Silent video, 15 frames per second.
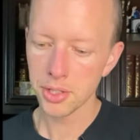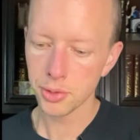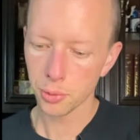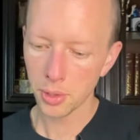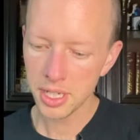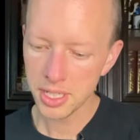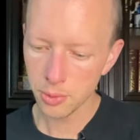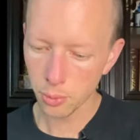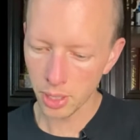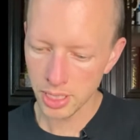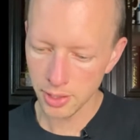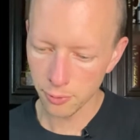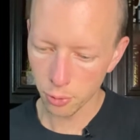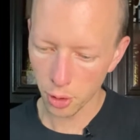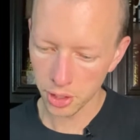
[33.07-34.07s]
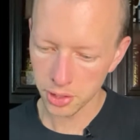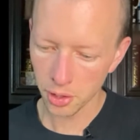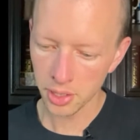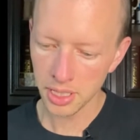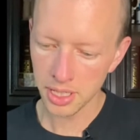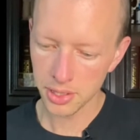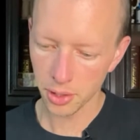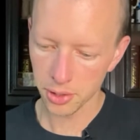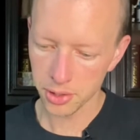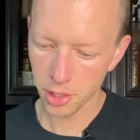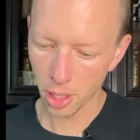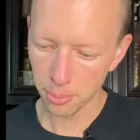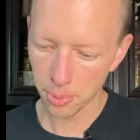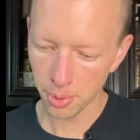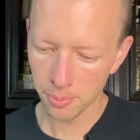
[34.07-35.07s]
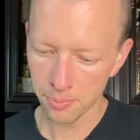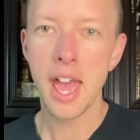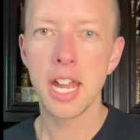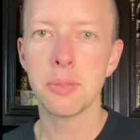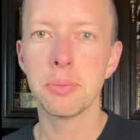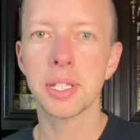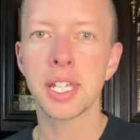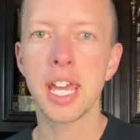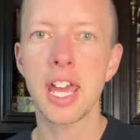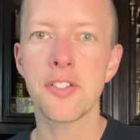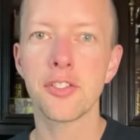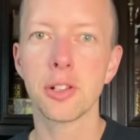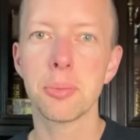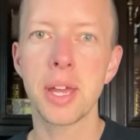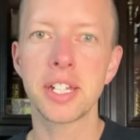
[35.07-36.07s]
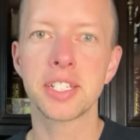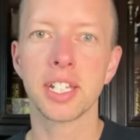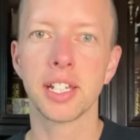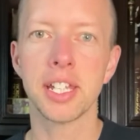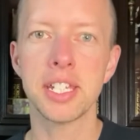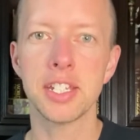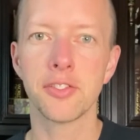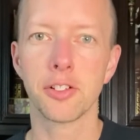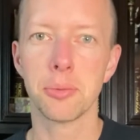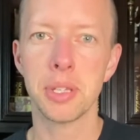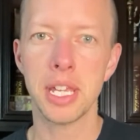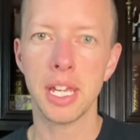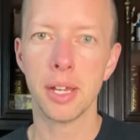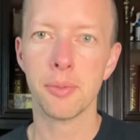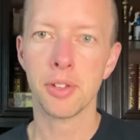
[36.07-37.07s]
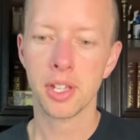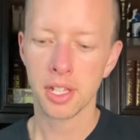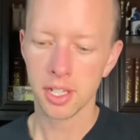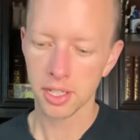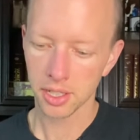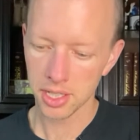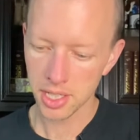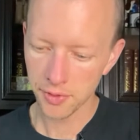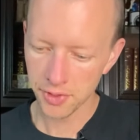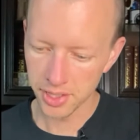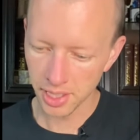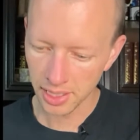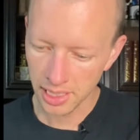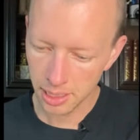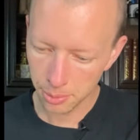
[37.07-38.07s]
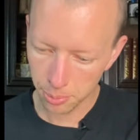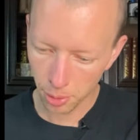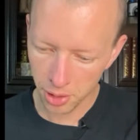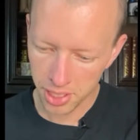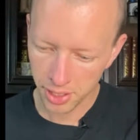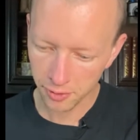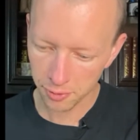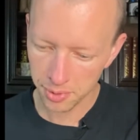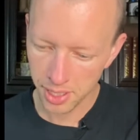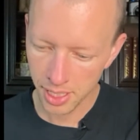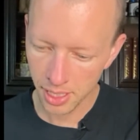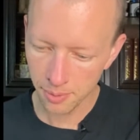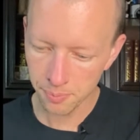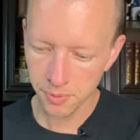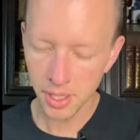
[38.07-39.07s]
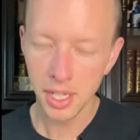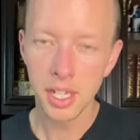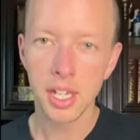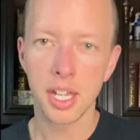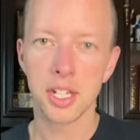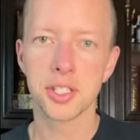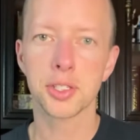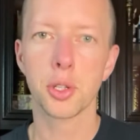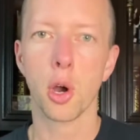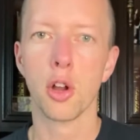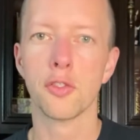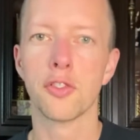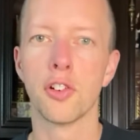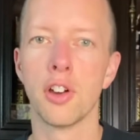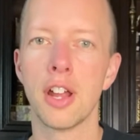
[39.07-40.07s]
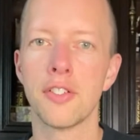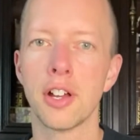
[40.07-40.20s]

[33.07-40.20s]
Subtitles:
recent one you've worked on is on top, and be careful about deleting from here, because if you delete your project from here, it's gone forever.